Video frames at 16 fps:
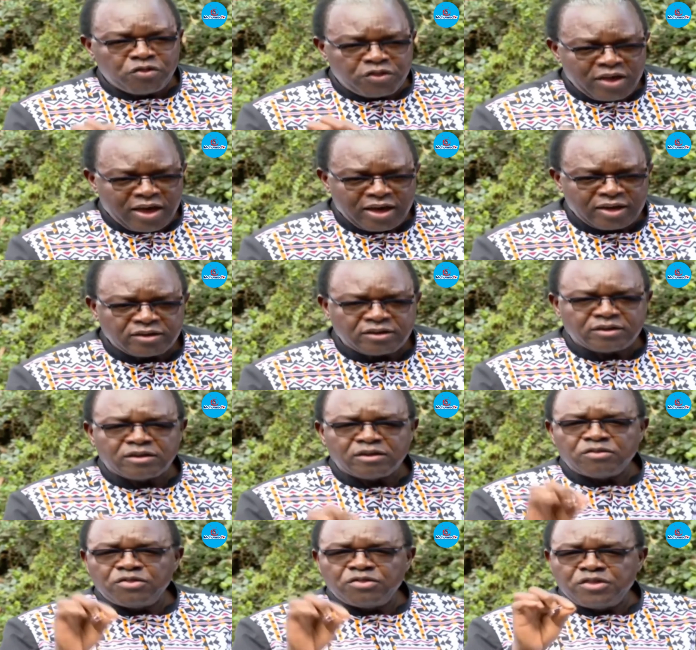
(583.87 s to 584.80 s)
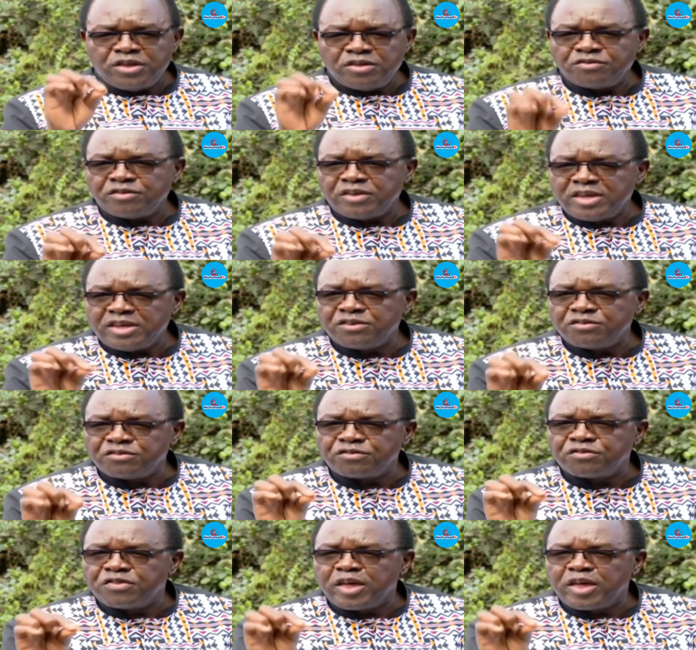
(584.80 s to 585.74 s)
that this
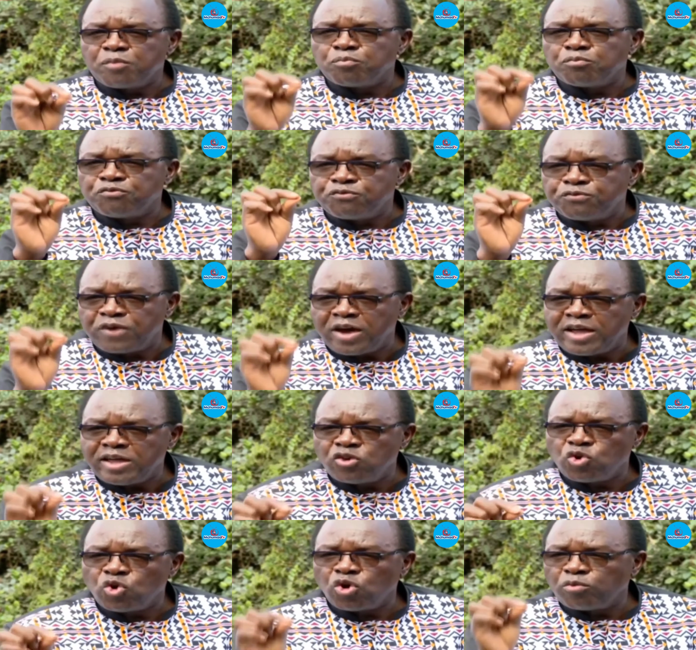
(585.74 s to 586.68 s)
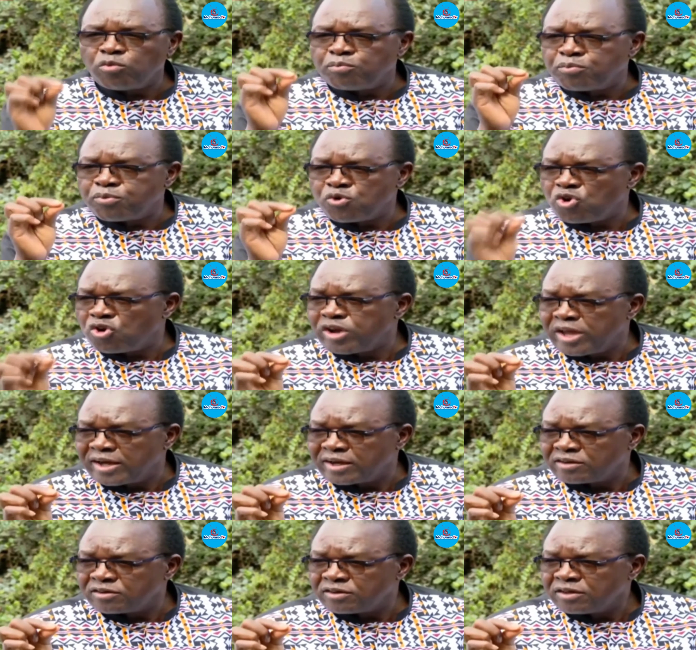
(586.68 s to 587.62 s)
is the final
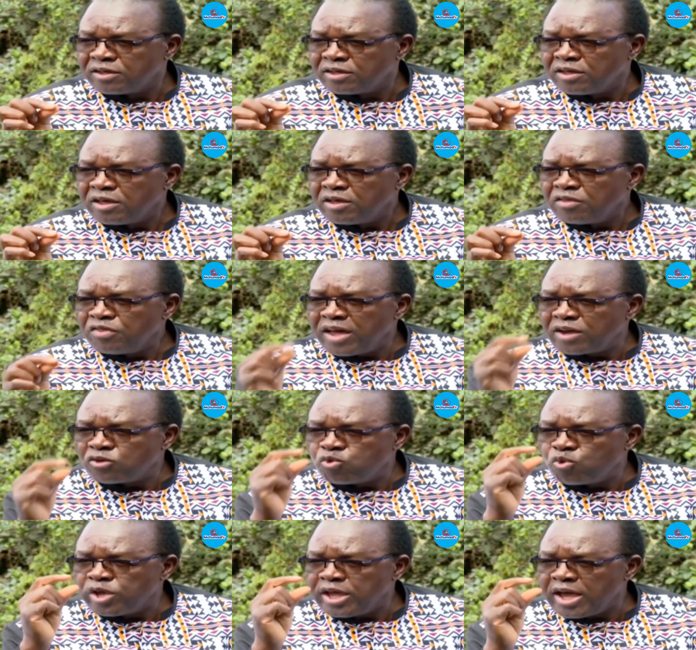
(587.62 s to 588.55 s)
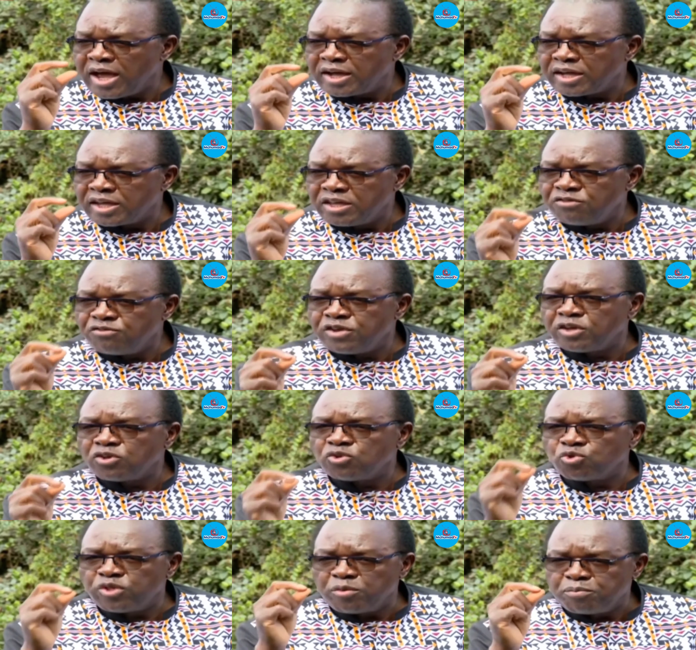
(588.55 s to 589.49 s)
product that we are giving
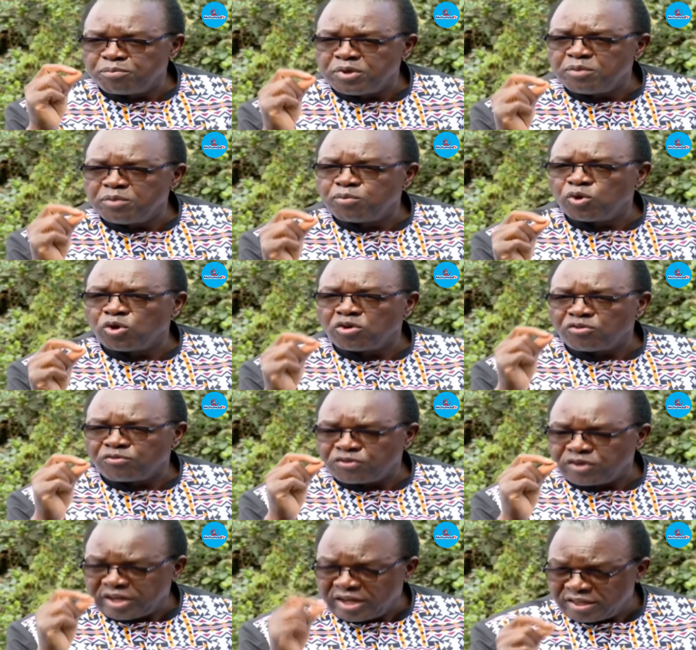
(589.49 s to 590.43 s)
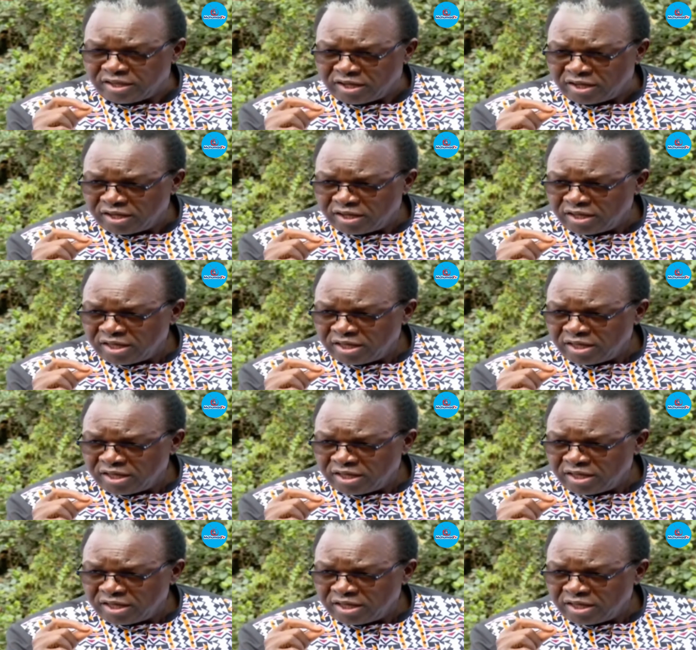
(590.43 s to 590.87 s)
to the people of Kenya.